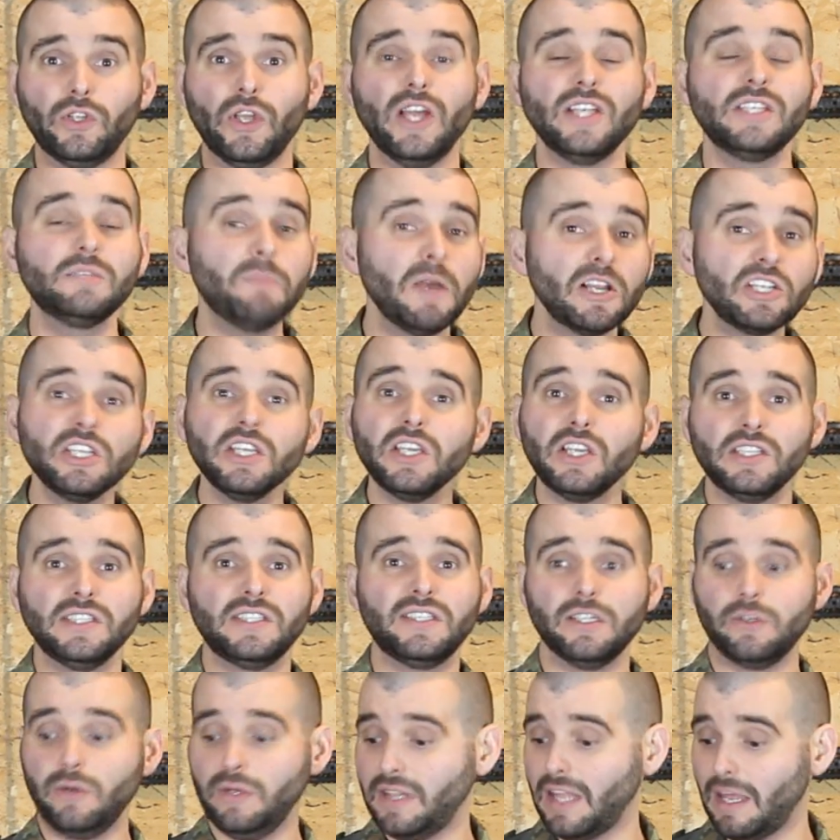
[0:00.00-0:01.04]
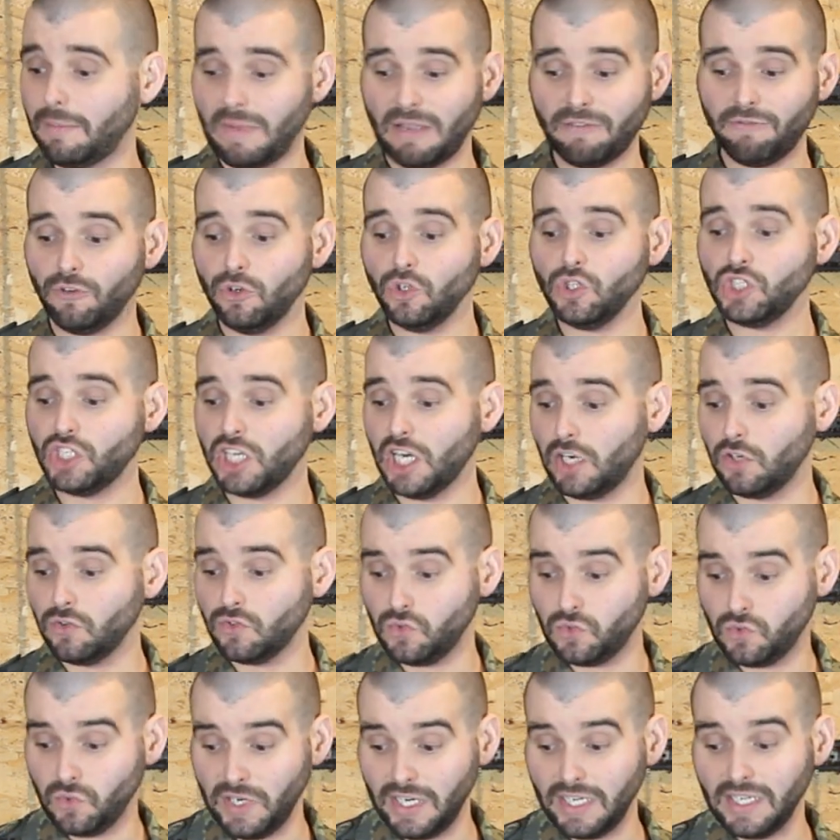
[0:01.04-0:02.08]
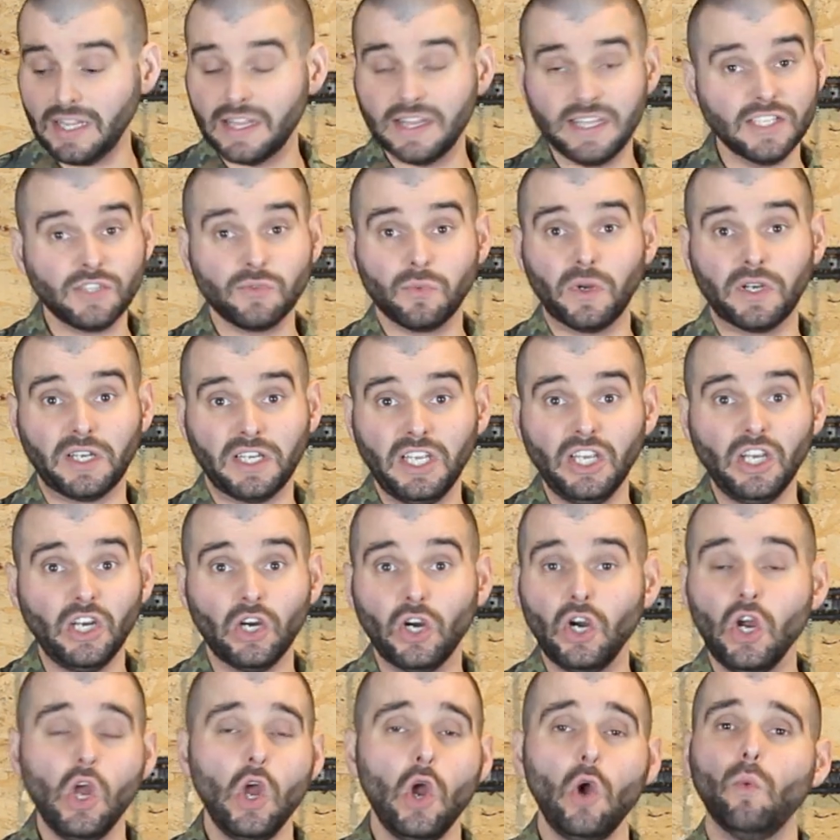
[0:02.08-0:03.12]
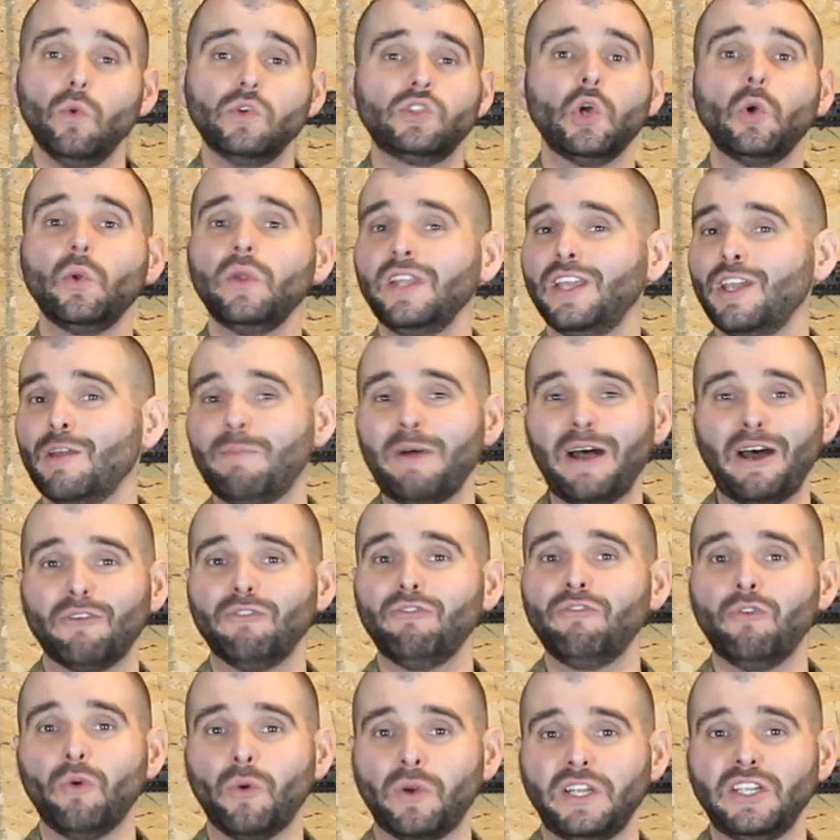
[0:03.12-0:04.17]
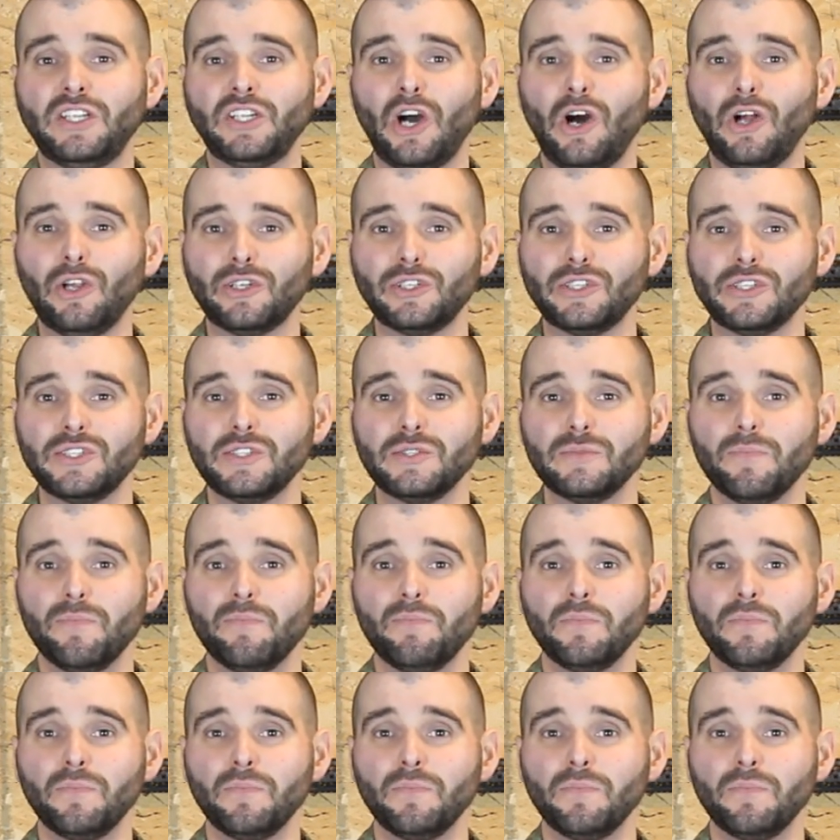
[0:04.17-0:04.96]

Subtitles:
Especially considering that my first chest rig, this one here, was only about $40.